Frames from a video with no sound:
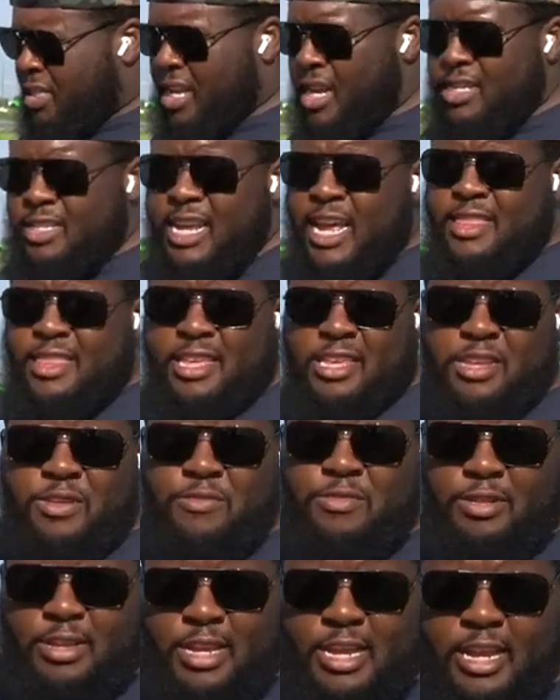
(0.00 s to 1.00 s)
things that I think
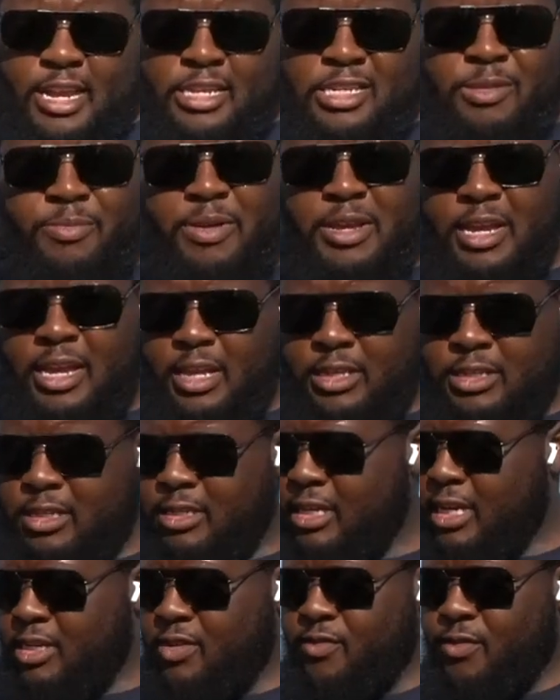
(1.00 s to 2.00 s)
you need to be
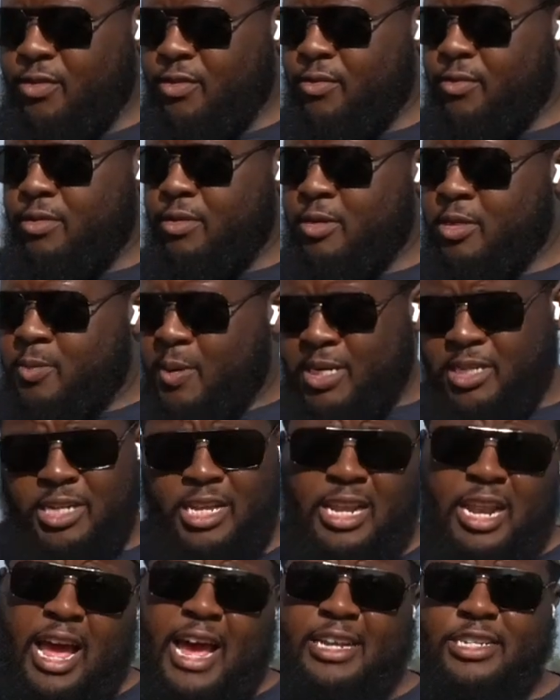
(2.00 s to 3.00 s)
successful,
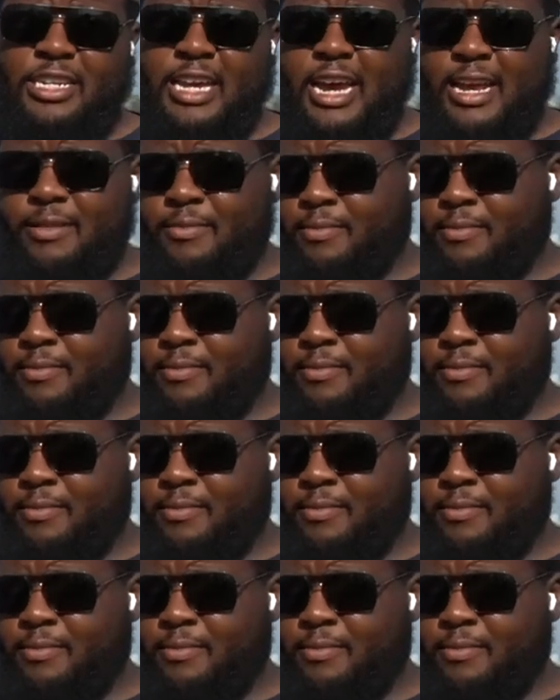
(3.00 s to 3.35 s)
especially in Hotshot.